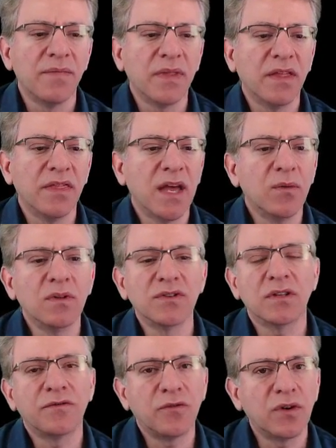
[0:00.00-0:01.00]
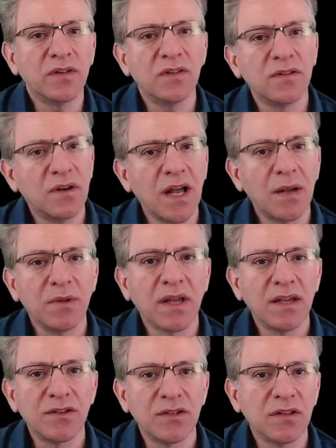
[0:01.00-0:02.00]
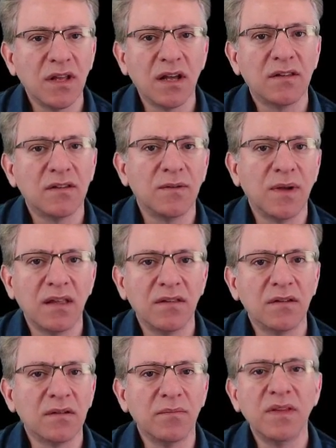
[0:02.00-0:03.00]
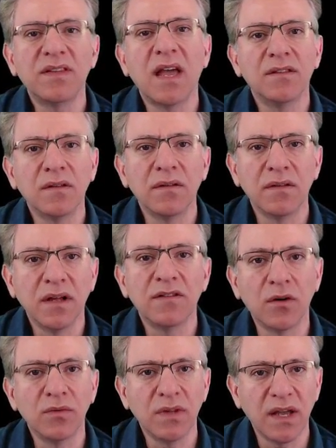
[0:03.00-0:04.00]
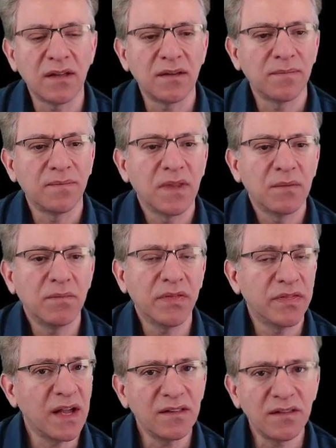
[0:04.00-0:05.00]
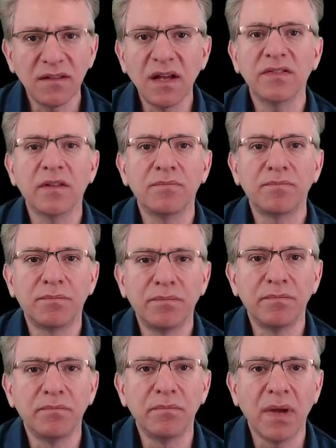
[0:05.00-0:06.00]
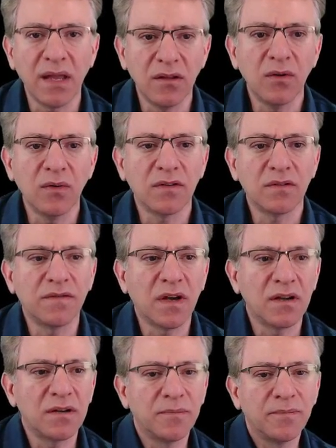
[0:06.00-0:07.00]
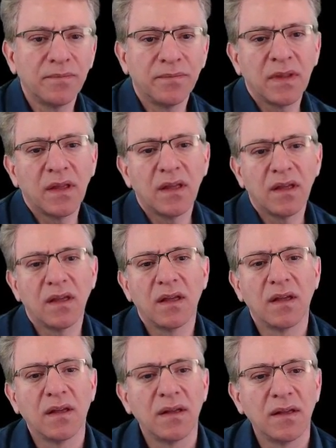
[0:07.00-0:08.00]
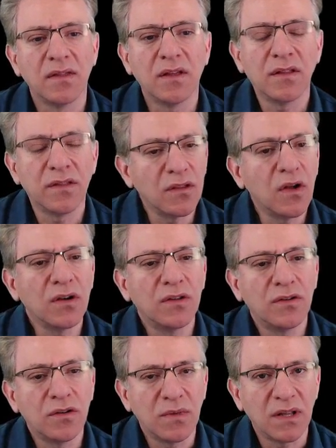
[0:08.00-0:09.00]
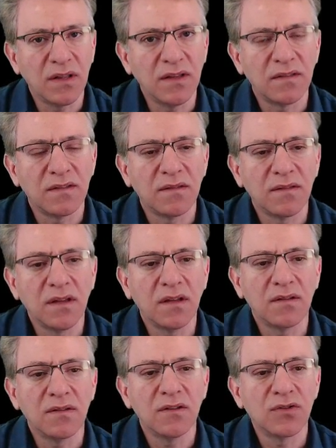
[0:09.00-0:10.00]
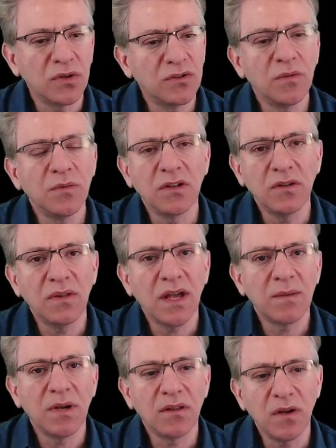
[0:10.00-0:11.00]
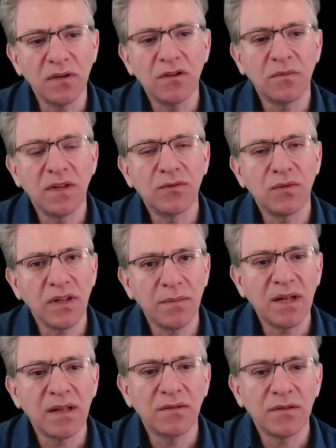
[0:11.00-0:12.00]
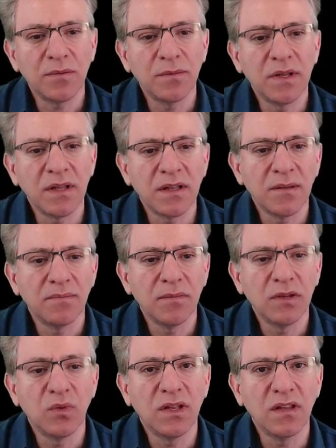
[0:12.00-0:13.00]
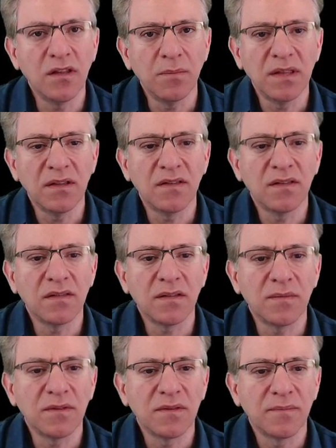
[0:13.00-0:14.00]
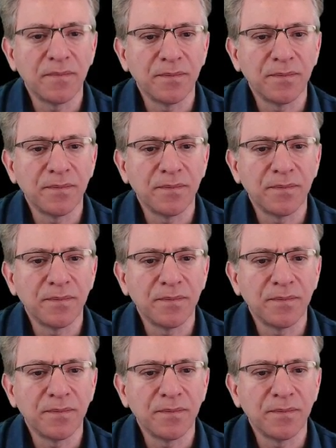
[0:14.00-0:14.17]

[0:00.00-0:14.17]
And that will just forces your application not to mishandle its own data. But that's not the main use of FHIR. The long term, at least. In short term, you could do that, but in long term, it's really about interoperability between independent systems.